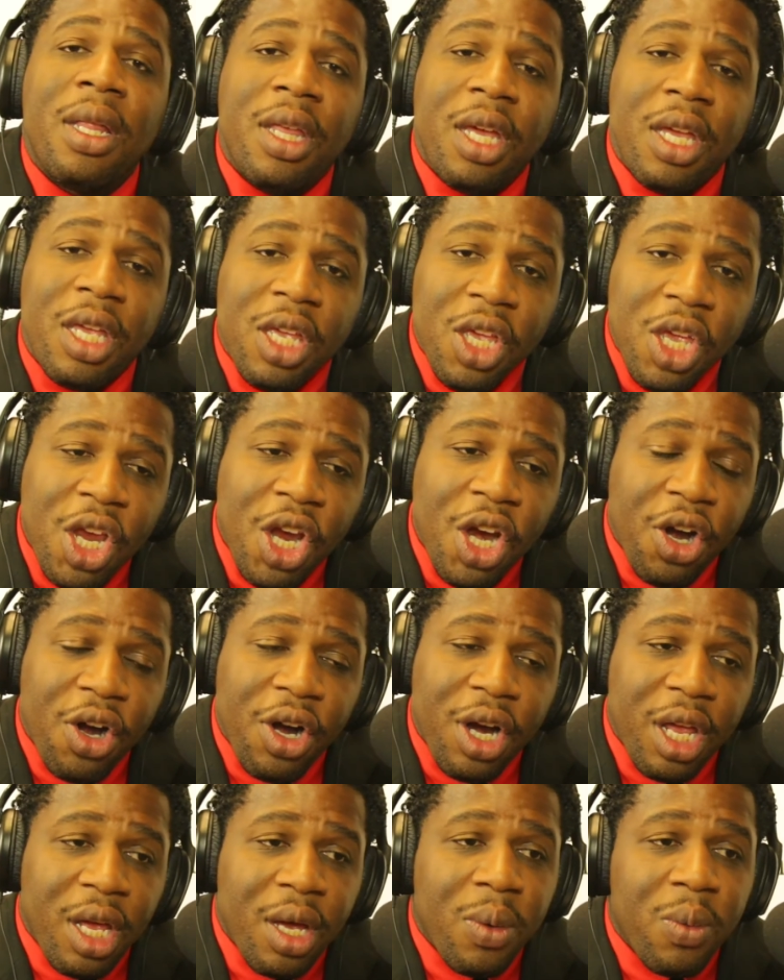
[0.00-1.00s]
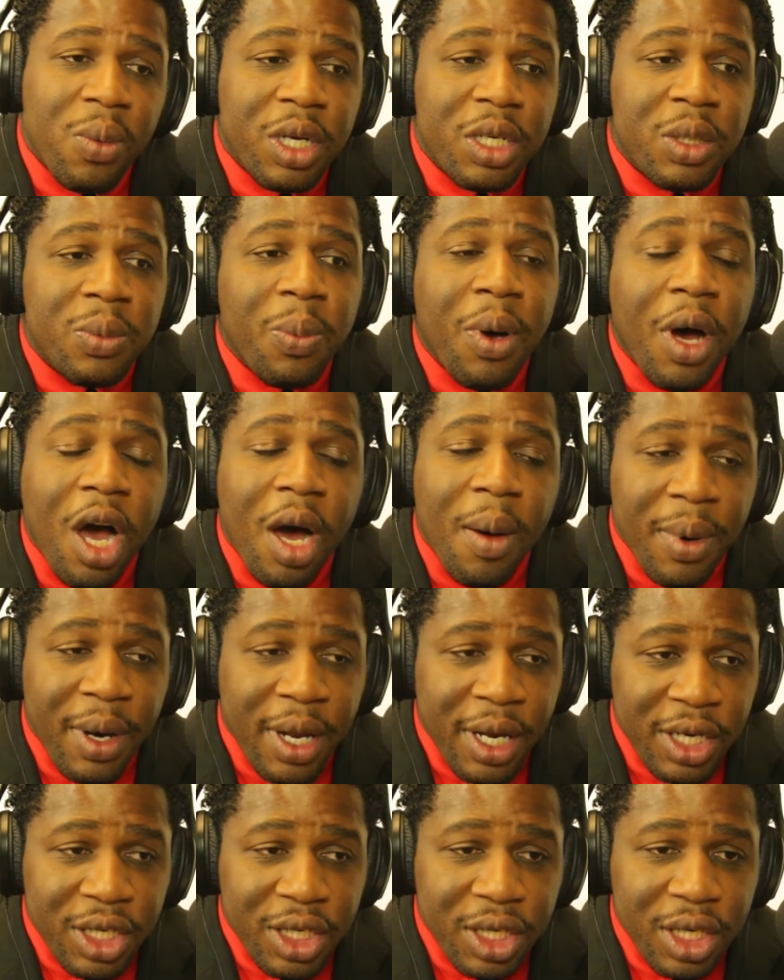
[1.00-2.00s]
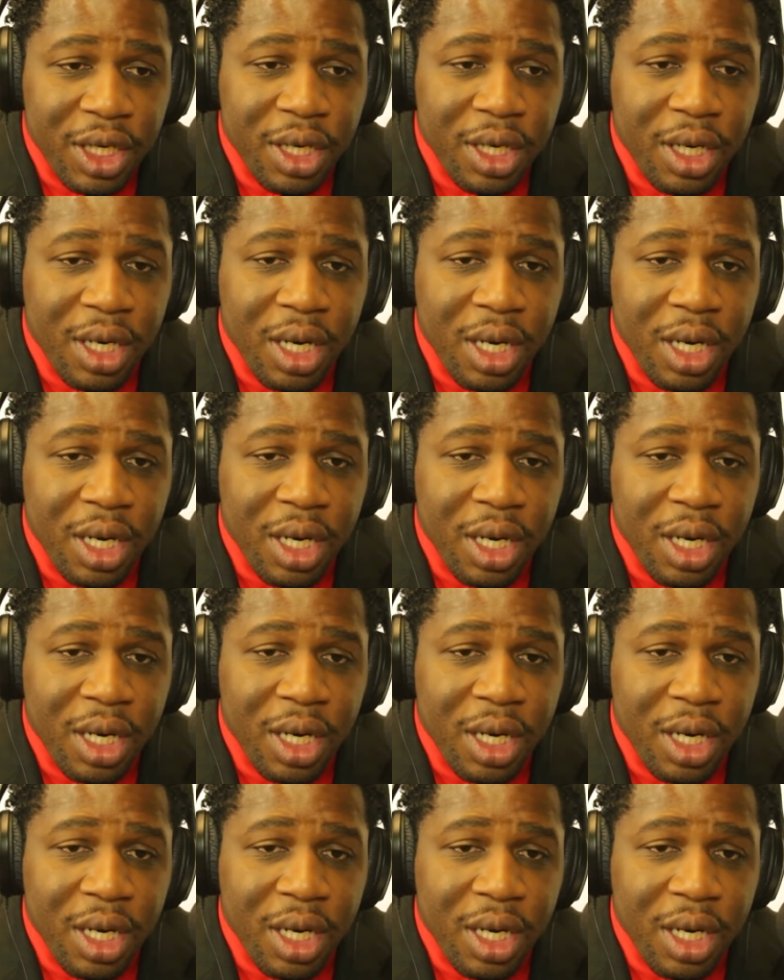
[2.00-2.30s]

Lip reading: the year it was published,